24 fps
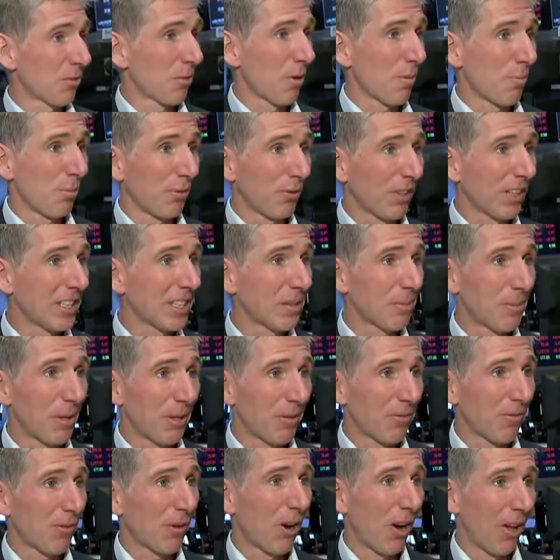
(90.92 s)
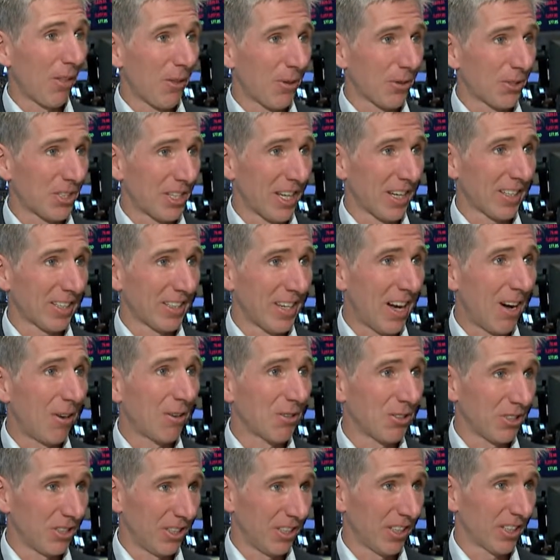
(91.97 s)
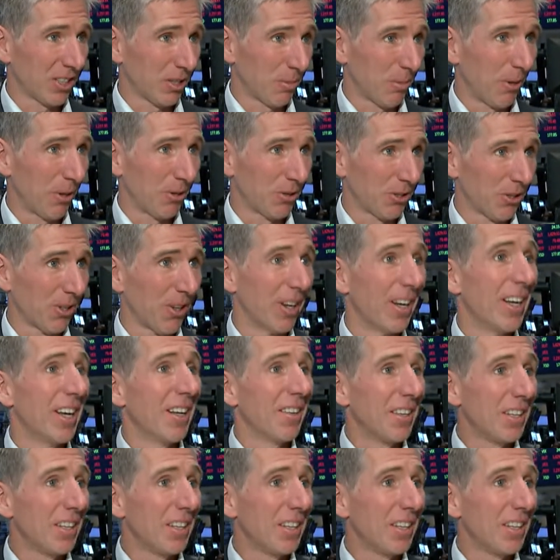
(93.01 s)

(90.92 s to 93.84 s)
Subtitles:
as a replacement for other technology exposure.